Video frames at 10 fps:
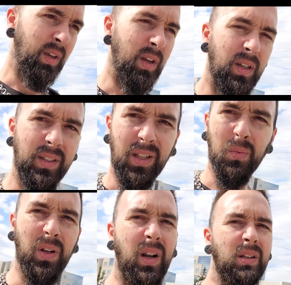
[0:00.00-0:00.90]
The other
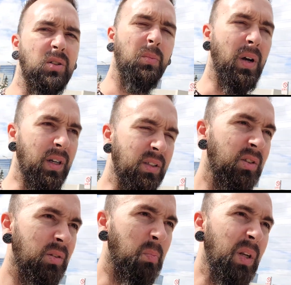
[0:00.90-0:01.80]
one, not so much.
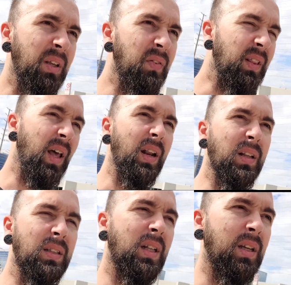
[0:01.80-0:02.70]
But even then,
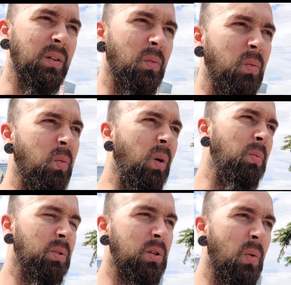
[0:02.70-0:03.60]
it's like, what
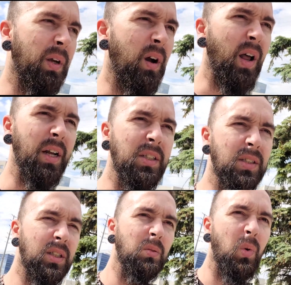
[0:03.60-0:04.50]
was going on? I
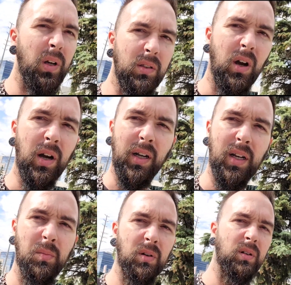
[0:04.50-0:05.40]
just didn't want to talk
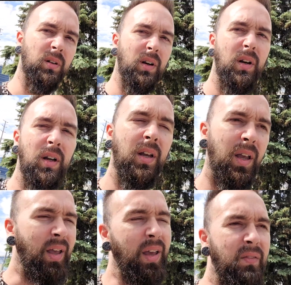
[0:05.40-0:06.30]
anymore.
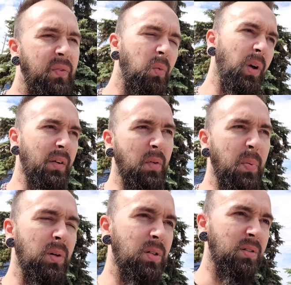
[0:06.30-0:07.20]
And for whatever
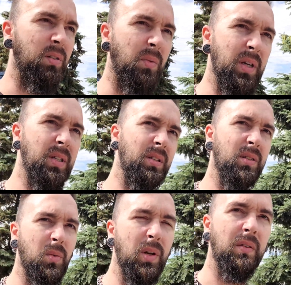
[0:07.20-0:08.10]
personal reasons
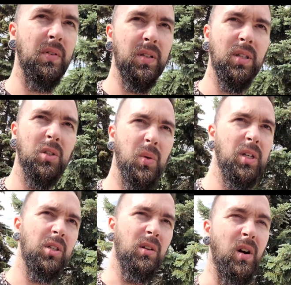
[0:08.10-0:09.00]
or whatever the
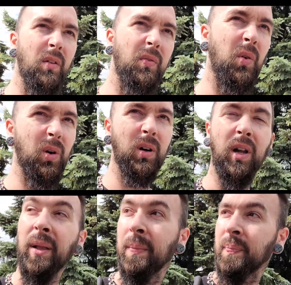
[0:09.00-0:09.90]
situation called for,
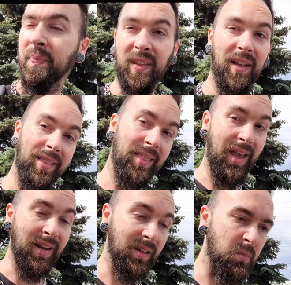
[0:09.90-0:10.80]

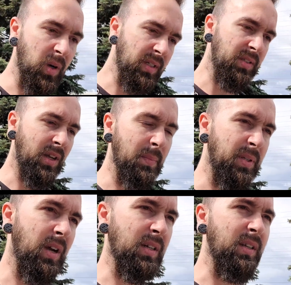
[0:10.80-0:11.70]
they didn't want to stop
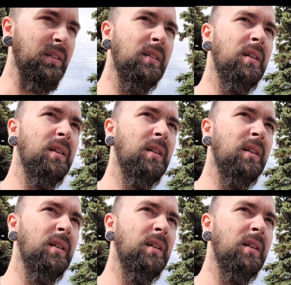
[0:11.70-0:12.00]
talking.